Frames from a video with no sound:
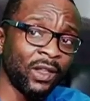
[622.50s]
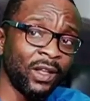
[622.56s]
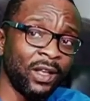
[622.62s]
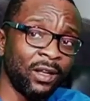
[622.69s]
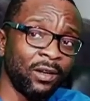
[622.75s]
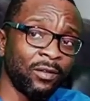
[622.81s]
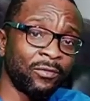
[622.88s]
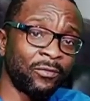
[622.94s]

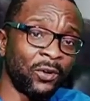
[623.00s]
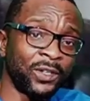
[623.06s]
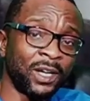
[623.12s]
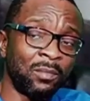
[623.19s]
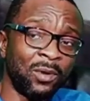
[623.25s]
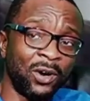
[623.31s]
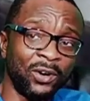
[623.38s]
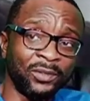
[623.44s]

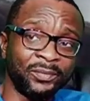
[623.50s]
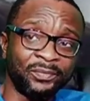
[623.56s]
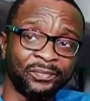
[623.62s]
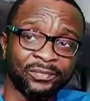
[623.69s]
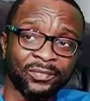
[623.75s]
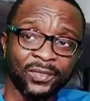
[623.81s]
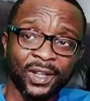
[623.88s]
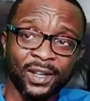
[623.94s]
Furthermore,
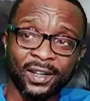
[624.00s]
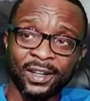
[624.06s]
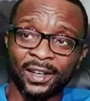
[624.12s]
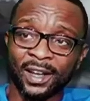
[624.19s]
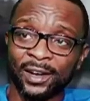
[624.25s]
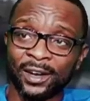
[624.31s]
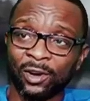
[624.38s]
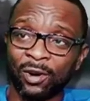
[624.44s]

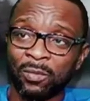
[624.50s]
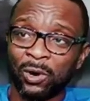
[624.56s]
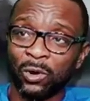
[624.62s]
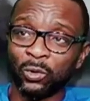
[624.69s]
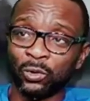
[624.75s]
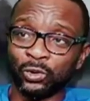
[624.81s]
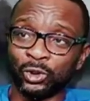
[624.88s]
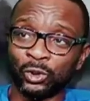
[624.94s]
Ilana
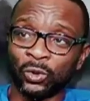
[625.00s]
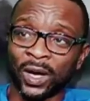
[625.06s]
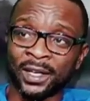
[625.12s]
Omo Oodua